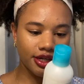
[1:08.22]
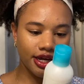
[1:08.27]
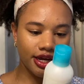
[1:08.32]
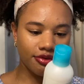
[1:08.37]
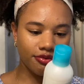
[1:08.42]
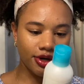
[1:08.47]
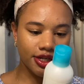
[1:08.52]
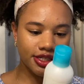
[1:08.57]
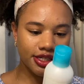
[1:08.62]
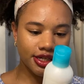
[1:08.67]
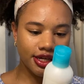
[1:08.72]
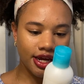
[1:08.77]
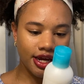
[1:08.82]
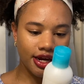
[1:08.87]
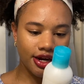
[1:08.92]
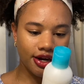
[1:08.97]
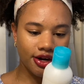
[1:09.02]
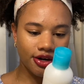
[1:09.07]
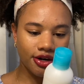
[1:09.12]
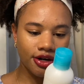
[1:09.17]
and rinsing
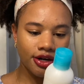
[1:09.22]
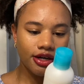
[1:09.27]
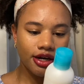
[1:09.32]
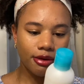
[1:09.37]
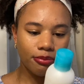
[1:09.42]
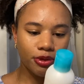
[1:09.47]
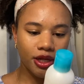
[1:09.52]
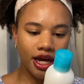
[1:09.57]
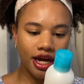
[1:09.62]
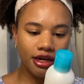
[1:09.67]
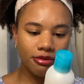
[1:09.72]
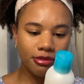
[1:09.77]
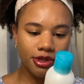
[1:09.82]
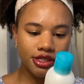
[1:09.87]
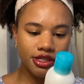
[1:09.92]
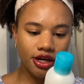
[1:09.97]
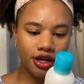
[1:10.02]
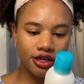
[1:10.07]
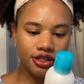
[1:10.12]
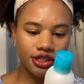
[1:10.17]
hair, apply and
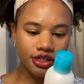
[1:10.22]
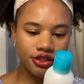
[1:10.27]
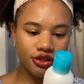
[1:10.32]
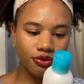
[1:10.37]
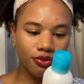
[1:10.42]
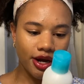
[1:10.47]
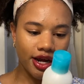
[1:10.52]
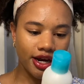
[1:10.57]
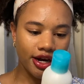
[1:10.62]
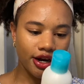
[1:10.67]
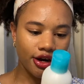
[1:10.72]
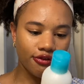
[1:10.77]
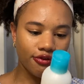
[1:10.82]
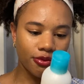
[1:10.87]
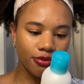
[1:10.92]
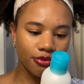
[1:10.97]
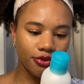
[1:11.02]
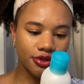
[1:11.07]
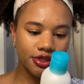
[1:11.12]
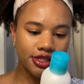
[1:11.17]
massage into wet hair from
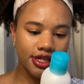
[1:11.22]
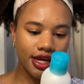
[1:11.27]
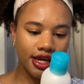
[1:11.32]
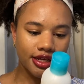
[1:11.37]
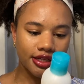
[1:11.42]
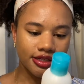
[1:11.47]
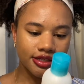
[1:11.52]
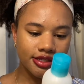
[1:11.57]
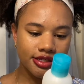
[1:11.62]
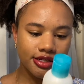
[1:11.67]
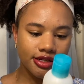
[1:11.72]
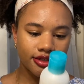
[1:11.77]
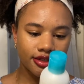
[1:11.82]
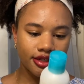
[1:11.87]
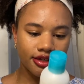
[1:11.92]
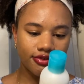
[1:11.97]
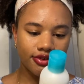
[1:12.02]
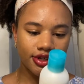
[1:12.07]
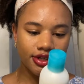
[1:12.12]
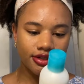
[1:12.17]
roots to ends.
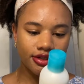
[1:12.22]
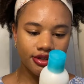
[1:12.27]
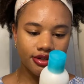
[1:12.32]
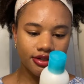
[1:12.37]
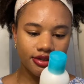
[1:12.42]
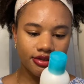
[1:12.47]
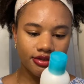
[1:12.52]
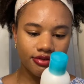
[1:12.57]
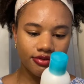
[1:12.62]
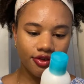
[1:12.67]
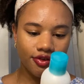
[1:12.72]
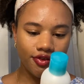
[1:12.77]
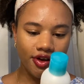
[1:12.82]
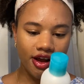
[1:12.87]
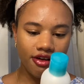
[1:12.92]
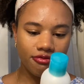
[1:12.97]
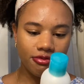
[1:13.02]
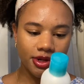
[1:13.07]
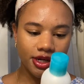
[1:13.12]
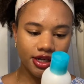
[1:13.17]
Leave in for
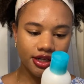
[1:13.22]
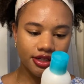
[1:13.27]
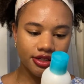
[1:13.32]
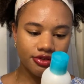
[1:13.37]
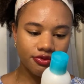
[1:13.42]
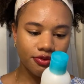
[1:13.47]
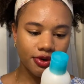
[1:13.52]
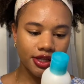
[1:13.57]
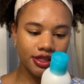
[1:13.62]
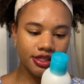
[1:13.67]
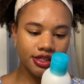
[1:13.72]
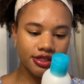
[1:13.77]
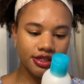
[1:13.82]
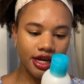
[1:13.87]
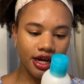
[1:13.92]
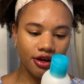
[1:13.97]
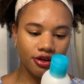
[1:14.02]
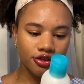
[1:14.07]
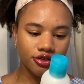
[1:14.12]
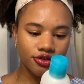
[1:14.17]
5 minutes, rinse and
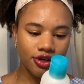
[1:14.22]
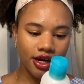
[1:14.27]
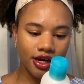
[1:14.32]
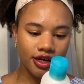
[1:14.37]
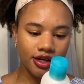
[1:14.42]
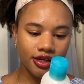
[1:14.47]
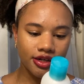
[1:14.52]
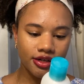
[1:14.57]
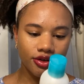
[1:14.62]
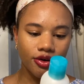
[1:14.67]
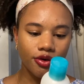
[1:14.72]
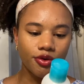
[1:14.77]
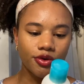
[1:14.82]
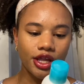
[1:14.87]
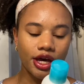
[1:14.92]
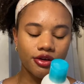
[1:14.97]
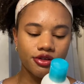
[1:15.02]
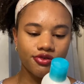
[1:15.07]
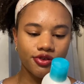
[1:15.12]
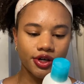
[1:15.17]
towel dry. Oh, that
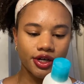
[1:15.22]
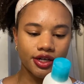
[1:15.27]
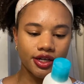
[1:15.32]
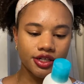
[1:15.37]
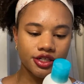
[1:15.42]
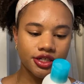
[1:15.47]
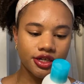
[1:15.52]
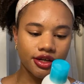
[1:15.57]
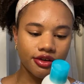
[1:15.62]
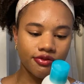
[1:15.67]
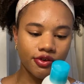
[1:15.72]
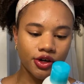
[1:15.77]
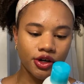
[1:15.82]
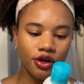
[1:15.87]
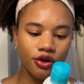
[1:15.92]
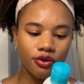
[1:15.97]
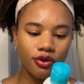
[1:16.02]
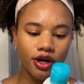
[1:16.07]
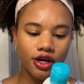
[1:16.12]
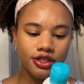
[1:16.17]
was for conditioning. For
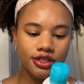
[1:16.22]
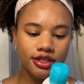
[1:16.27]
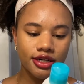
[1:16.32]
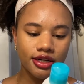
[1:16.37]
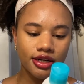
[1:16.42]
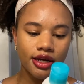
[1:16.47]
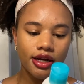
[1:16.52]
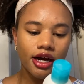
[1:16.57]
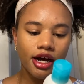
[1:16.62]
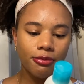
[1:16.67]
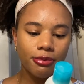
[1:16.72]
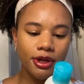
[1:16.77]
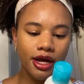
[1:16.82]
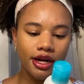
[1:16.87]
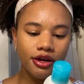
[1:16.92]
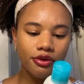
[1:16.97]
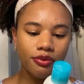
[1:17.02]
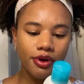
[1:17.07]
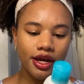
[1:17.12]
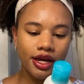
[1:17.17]
co-washing, apply
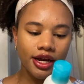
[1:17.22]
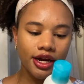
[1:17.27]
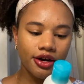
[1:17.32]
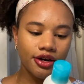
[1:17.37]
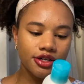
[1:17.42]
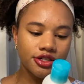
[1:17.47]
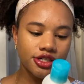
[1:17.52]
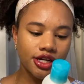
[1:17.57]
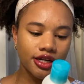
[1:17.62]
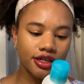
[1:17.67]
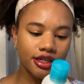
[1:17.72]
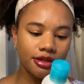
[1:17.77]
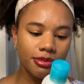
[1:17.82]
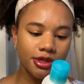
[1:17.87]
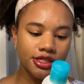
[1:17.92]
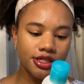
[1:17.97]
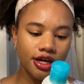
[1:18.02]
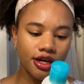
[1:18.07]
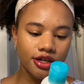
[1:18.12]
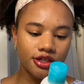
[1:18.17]
to wet hair and gently
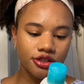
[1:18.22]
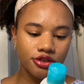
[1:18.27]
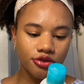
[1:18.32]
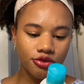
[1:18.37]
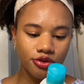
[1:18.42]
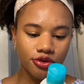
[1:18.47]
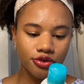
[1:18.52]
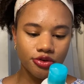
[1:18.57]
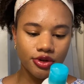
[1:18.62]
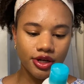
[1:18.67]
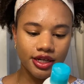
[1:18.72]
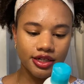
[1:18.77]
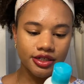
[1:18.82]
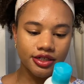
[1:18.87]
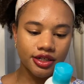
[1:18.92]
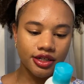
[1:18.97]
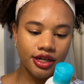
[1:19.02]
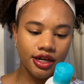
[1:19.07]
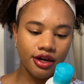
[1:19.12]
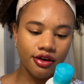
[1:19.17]
massage through into
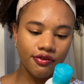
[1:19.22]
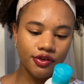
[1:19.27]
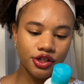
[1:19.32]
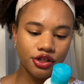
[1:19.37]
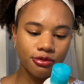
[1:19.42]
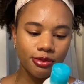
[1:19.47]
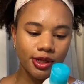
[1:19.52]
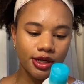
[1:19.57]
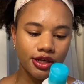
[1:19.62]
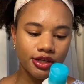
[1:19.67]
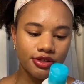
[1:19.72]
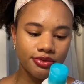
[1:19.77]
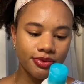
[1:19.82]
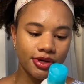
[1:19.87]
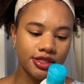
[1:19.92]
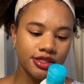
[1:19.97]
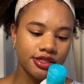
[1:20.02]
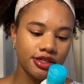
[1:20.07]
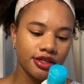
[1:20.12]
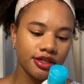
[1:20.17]
hair for 2 minutes,
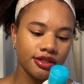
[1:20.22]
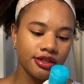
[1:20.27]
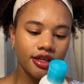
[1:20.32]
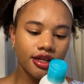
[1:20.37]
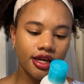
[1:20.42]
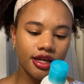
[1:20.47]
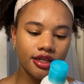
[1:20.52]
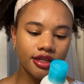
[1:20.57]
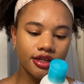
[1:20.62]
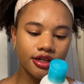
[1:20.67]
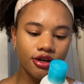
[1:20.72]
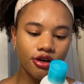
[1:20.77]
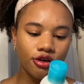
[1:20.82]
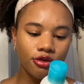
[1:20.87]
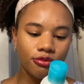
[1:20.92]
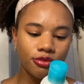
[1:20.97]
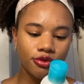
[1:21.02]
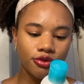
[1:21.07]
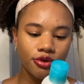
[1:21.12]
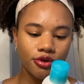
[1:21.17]
rinse and lightly
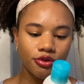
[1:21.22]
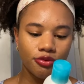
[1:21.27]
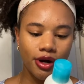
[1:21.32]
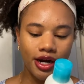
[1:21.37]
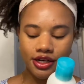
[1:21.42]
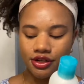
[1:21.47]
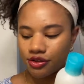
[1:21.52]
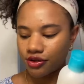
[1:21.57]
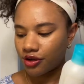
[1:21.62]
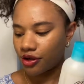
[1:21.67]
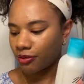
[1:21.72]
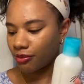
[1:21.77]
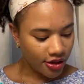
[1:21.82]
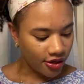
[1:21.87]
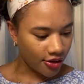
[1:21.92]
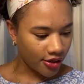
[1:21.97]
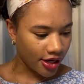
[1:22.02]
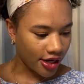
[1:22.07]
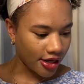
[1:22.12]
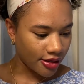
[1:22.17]
comb through with white tooth comb.
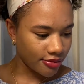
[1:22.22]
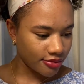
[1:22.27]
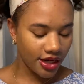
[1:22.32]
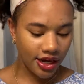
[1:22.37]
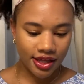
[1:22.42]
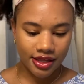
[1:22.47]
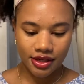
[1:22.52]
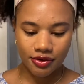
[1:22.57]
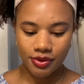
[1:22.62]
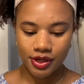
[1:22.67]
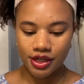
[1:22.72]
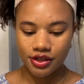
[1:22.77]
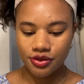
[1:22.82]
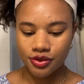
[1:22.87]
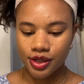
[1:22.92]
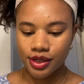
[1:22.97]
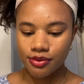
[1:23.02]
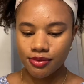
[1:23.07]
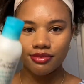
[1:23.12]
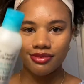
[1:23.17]
Okay, I think we can do
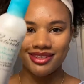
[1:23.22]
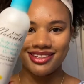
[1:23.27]
it.